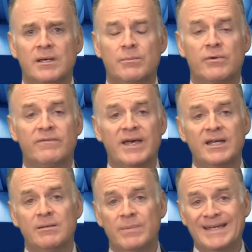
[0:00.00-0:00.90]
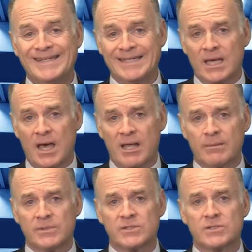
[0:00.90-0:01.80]
provided by
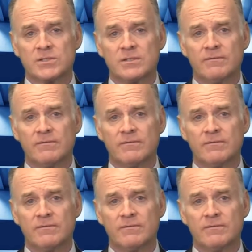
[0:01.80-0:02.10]
economists,